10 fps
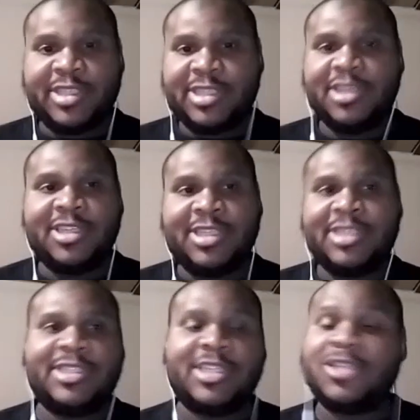to the
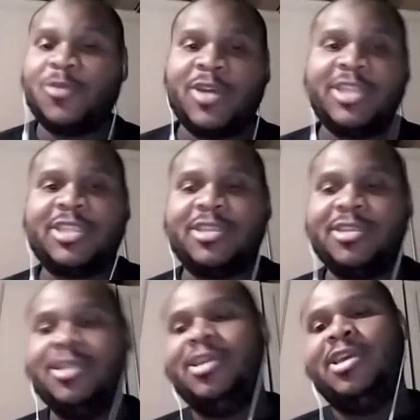mm-hmm. situation
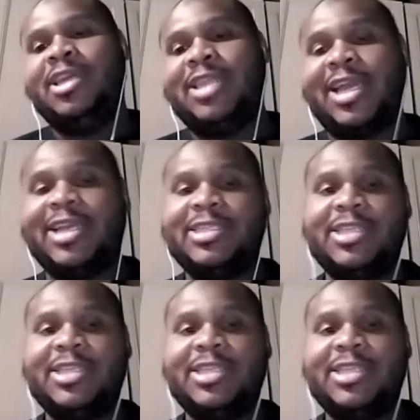but they, and that's like the